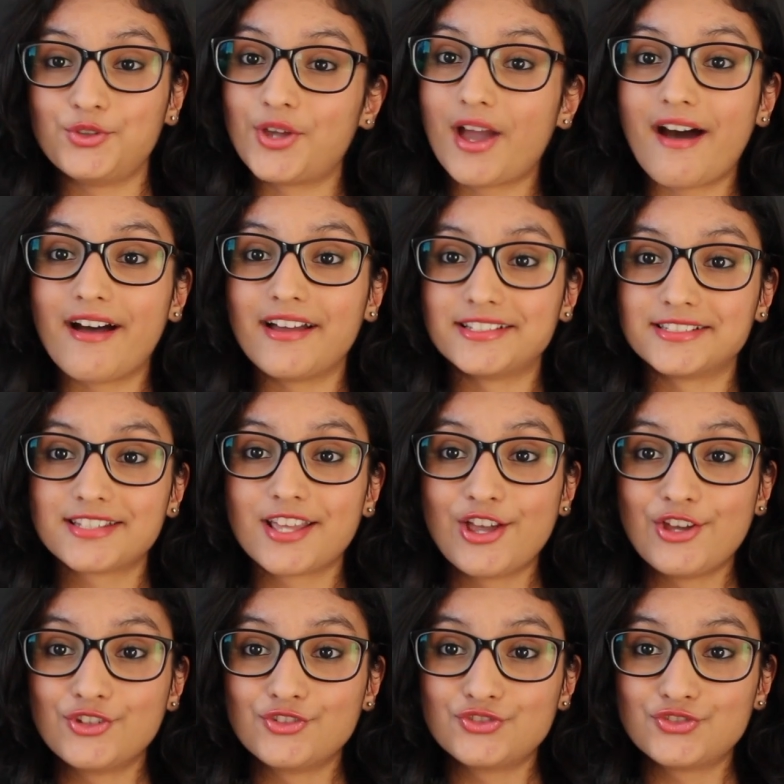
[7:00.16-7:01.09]
you guys.
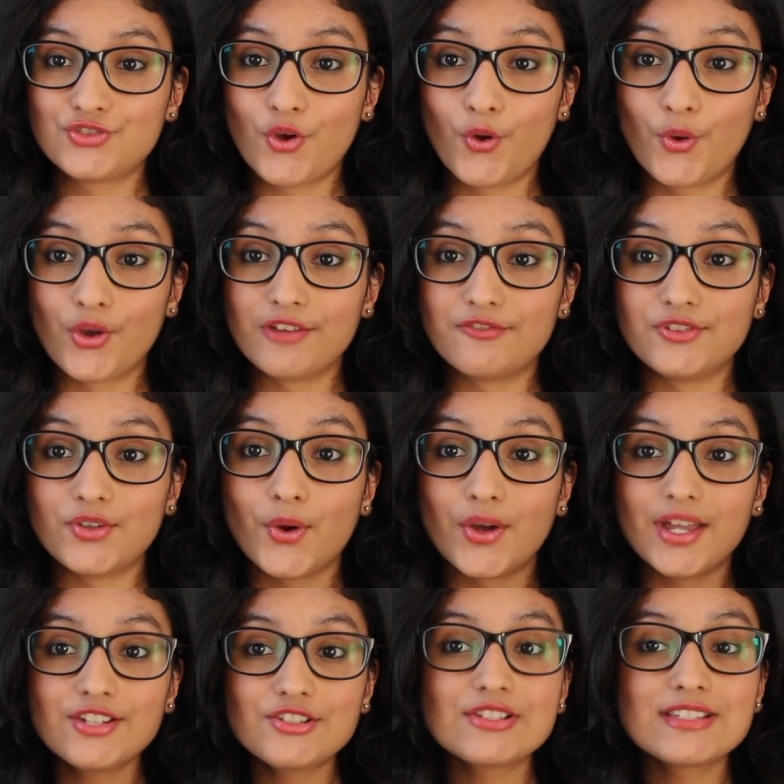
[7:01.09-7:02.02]
So if
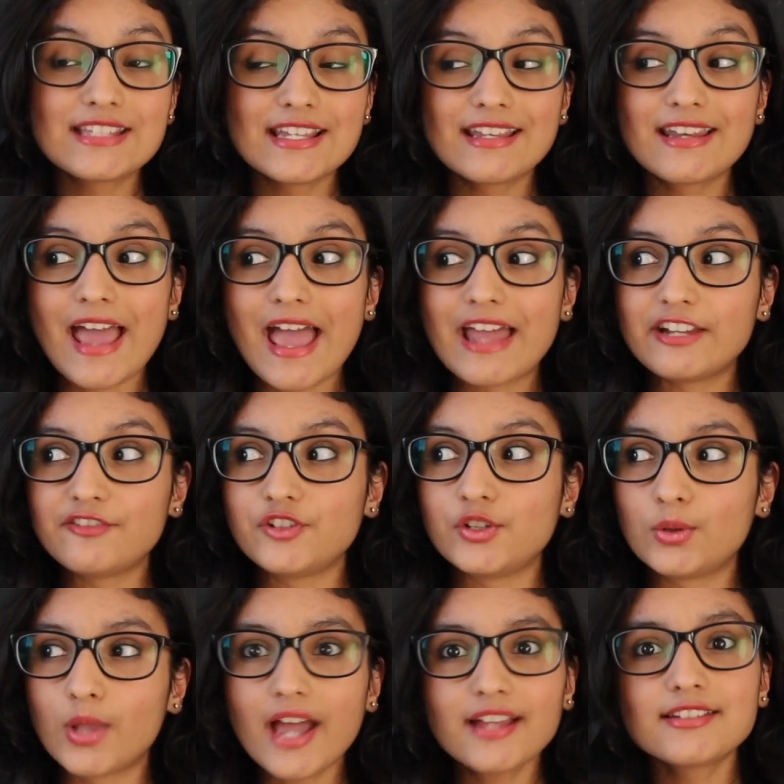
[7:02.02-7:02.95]
you're interested and
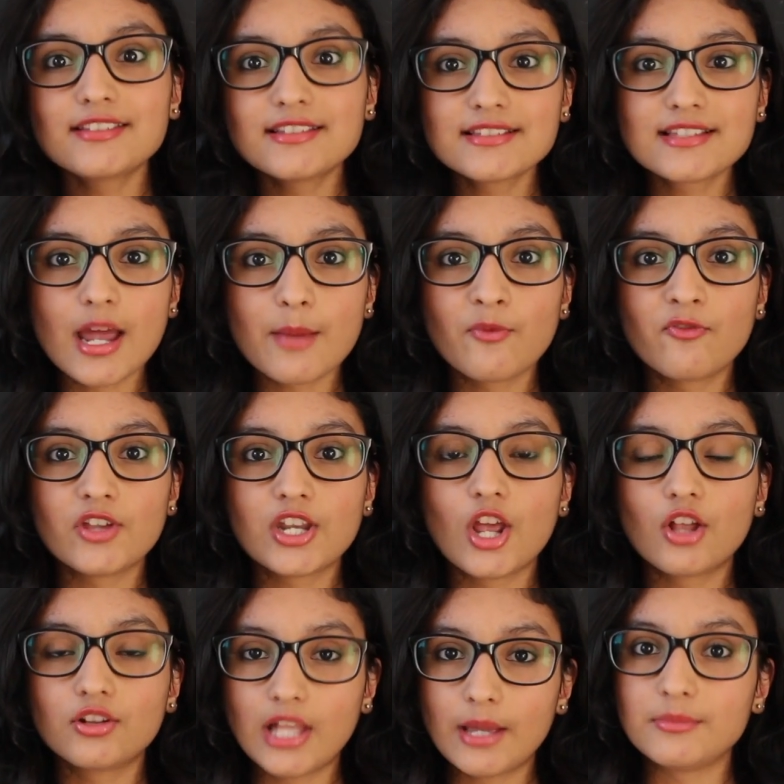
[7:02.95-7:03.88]
if you liked this type of
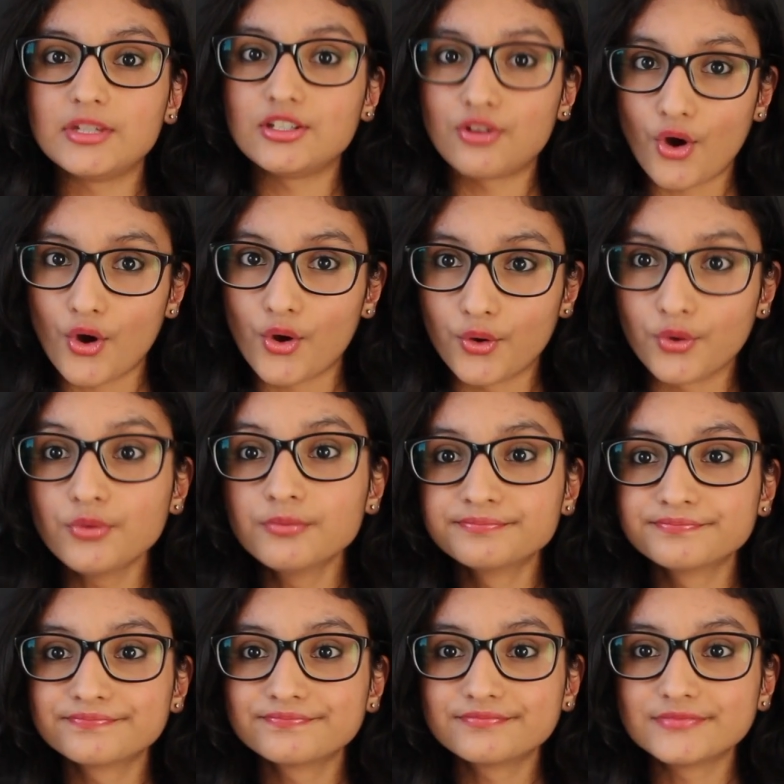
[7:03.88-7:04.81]
video, let me know,
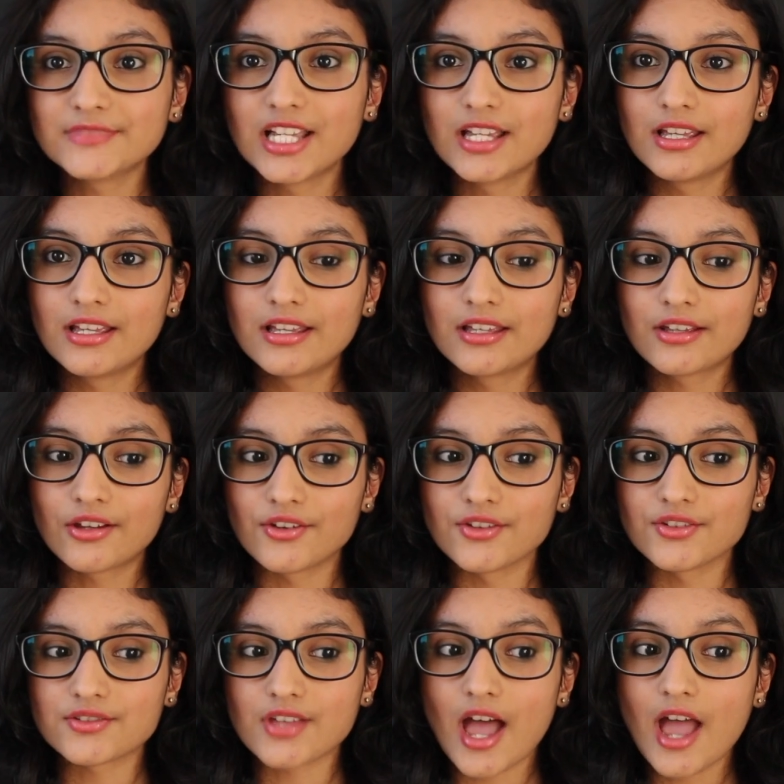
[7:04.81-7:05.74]

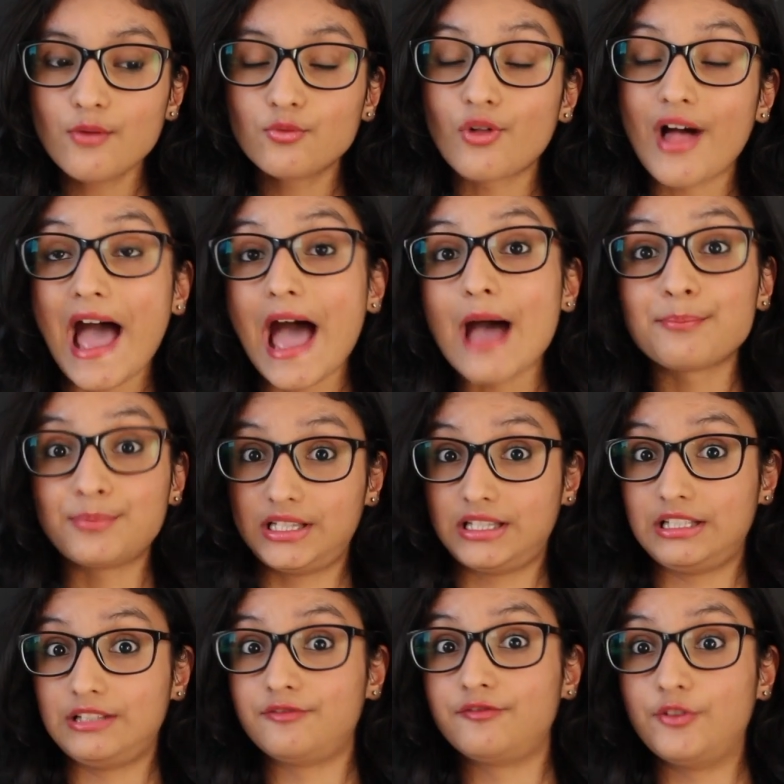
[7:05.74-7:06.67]
because I will
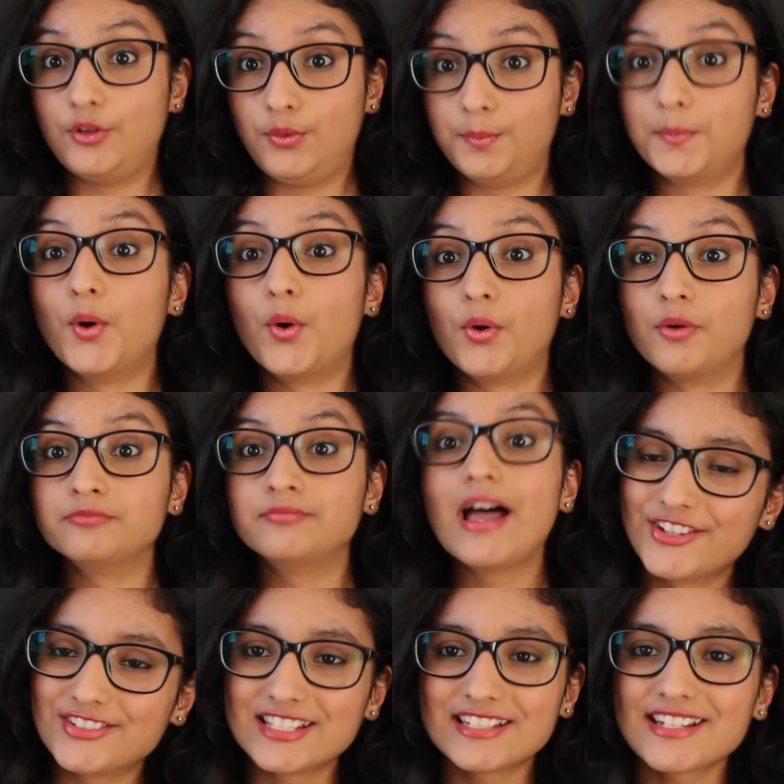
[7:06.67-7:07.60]
happily film more,
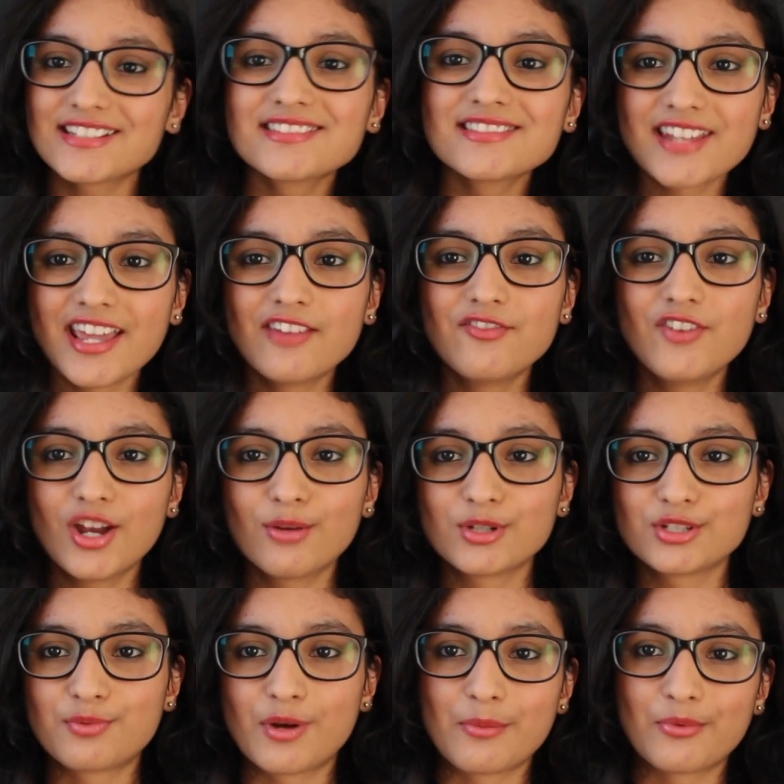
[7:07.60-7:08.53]
because it doesn't take very
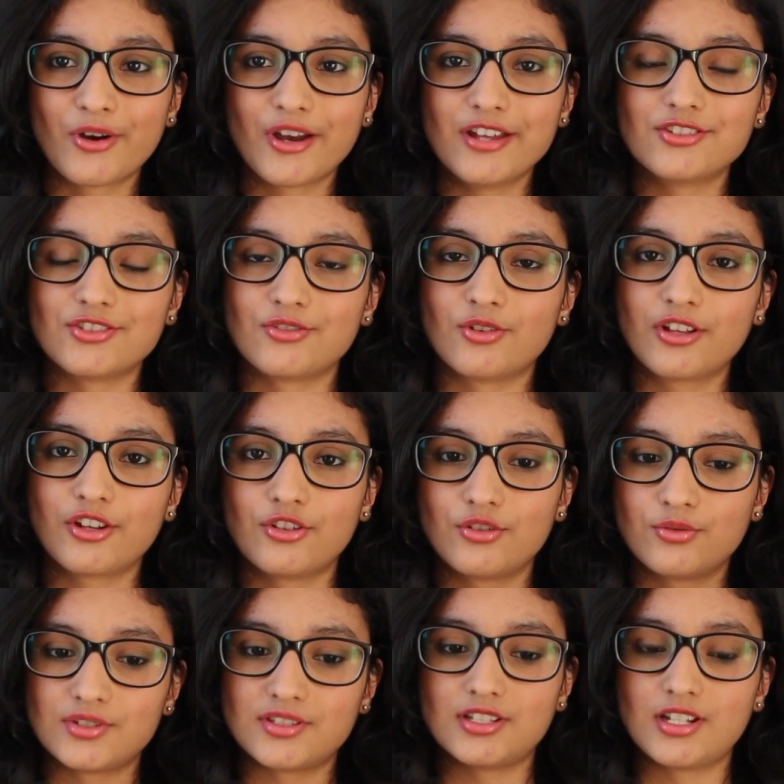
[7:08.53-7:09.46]
much preparation. All I
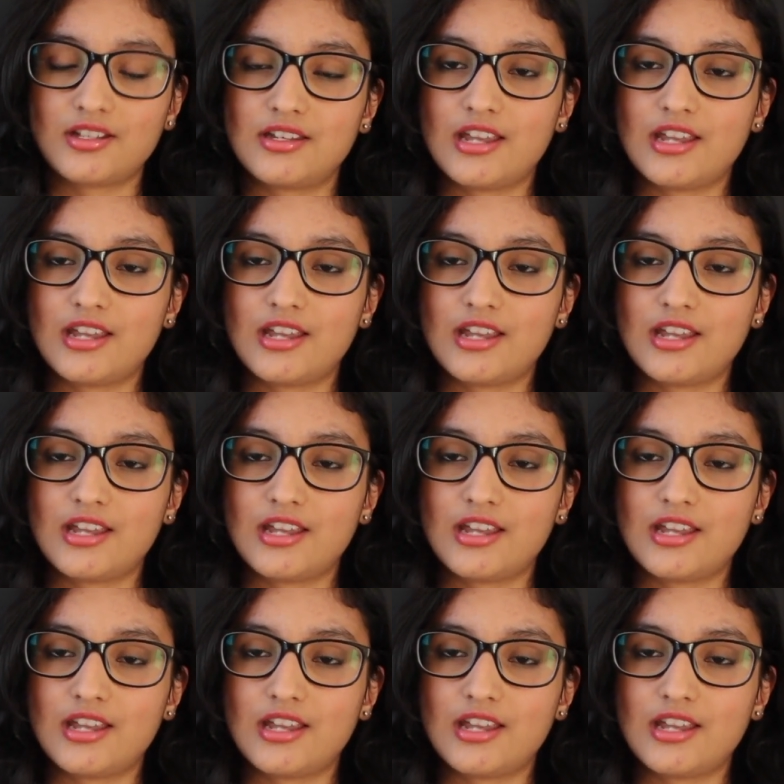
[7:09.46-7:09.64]
gotta do is sit